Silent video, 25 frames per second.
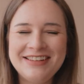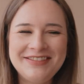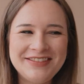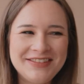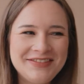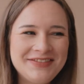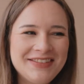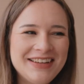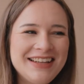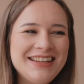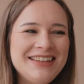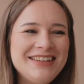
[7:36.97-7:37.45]

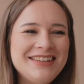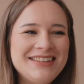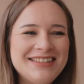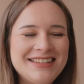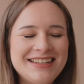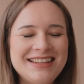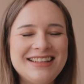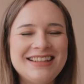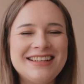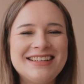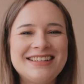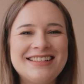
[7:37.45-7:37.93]
We've been
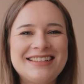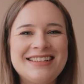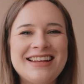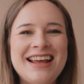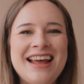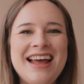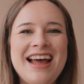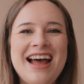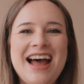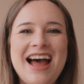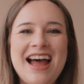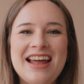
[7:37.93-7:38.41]
using this
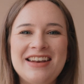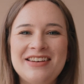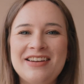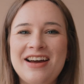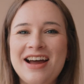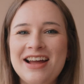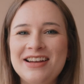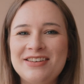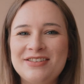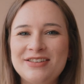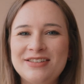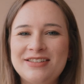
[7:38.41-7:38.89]
at
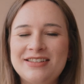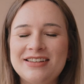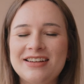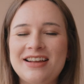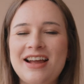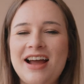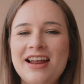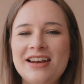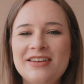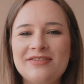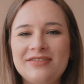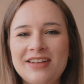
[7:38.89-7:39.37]
night just to
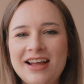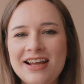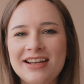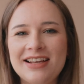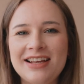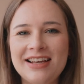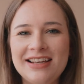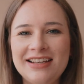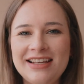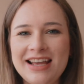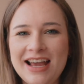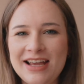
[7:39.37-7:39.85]
kind of
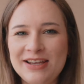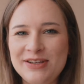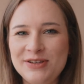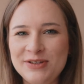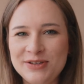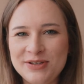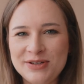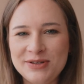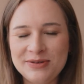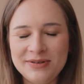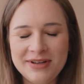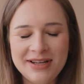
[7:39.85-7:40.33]
like get
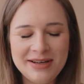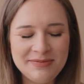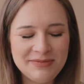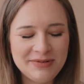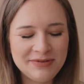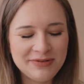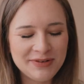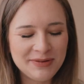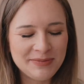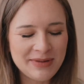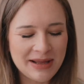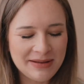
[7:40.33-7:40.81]
used to it
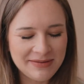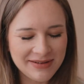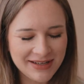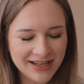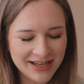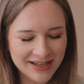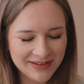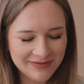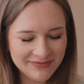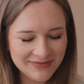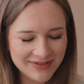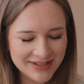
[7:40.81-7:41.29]
before baby
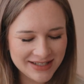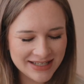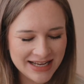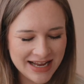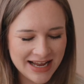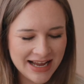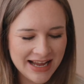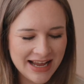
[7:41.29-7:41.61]
comes,